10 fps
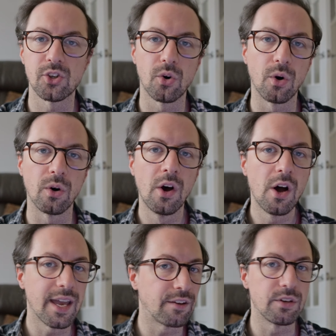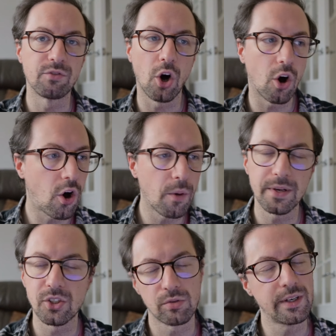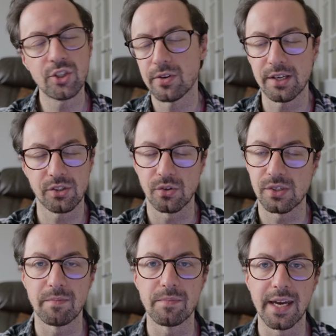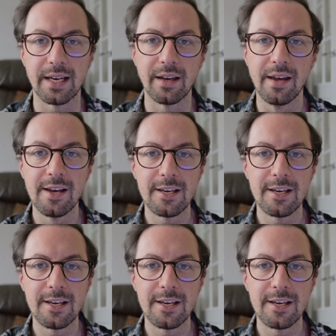or if you've got hobbies or interests or something.